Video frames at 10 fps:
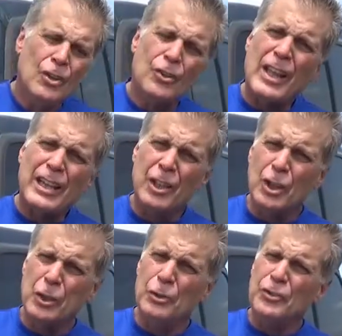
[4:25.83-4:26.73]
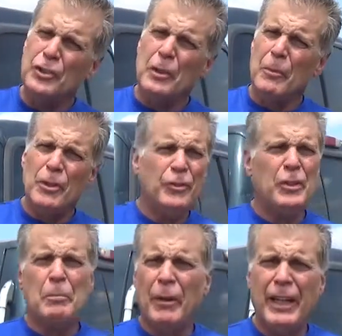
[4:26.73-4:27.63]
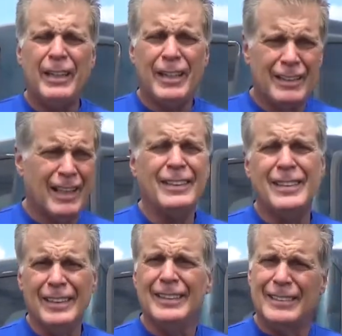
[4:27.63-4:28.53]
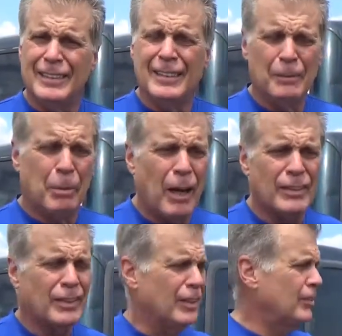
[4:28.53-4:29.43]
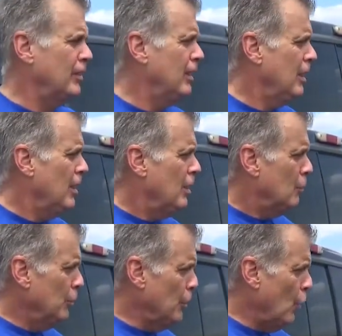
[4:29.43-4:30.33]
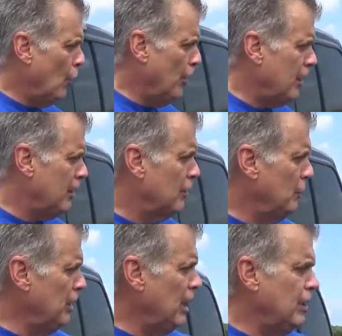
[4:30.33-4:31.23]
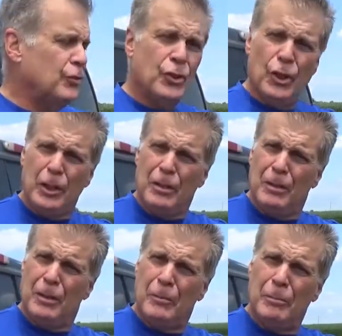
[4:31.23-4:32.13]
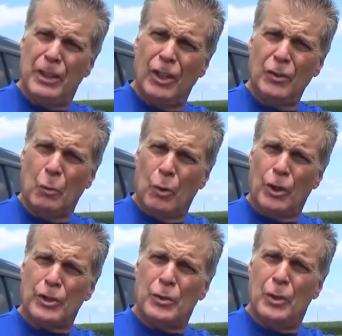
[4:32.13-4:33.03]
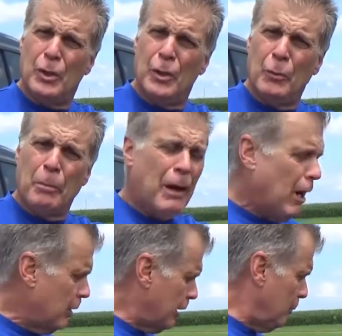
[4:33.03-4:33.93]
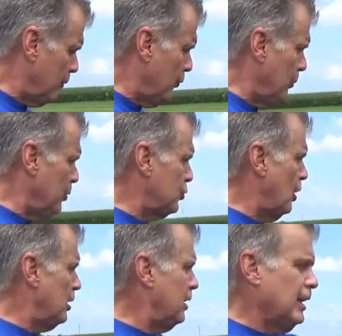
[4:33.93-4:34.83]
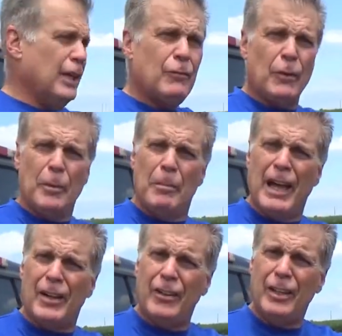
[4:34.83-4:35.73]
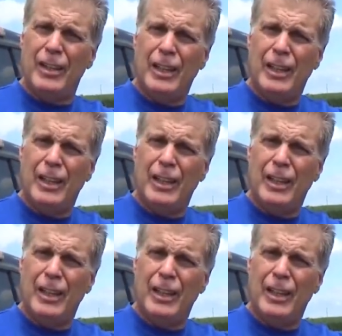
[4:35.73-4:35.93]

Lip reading: So that concludes the emergency brake testing process. We know that the relay is good because it worked with power coming from the truck and from the battery,